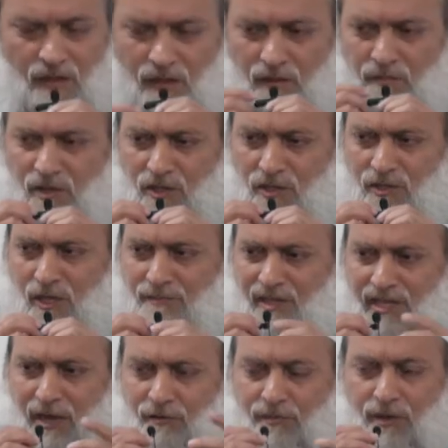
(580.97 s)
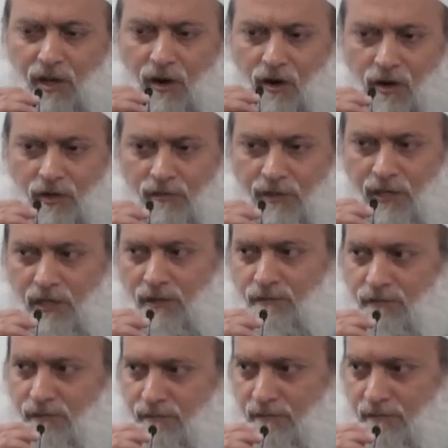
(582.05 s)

This is something that would be hard to believe.